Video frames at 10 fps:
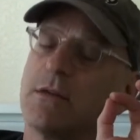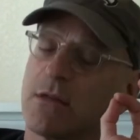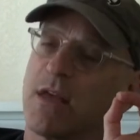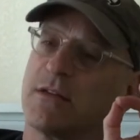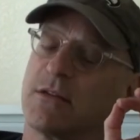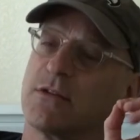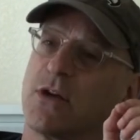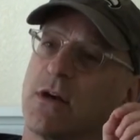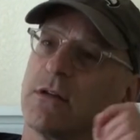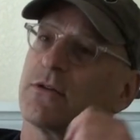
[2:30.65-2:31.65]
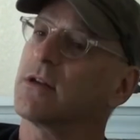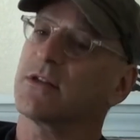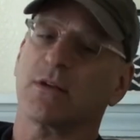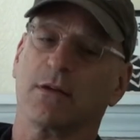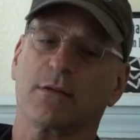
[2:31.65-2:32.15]
So that's the challenge, and
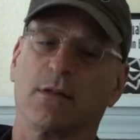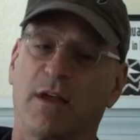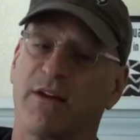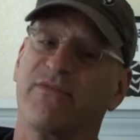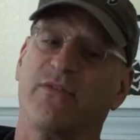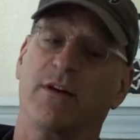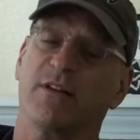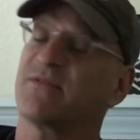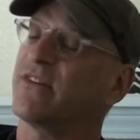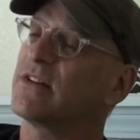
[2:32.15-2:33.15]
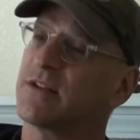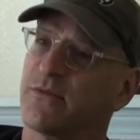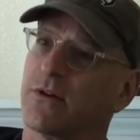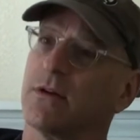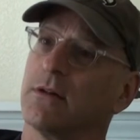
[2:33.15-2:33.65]
it's a lot of fun. It's very
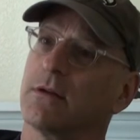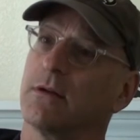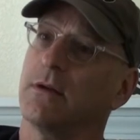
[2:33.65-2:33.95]
difficult.